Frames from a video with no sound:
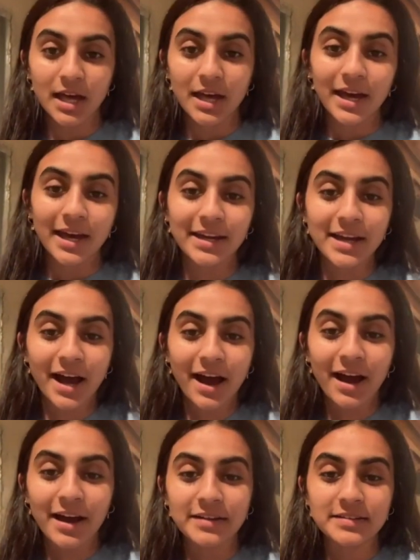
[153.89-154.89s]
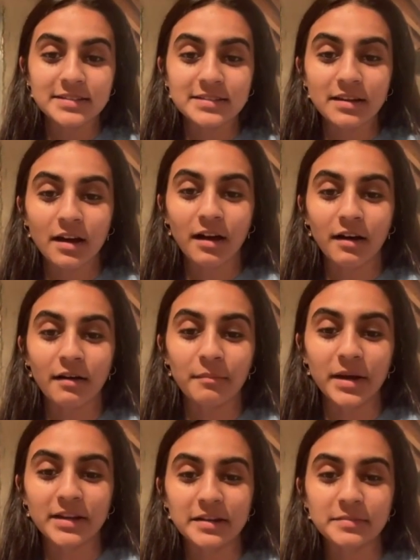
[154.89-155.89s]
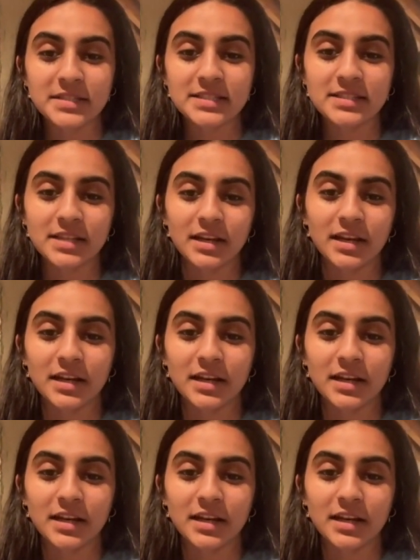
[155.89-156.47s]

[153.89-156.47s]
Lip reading: Hey guys, my name is Nitty,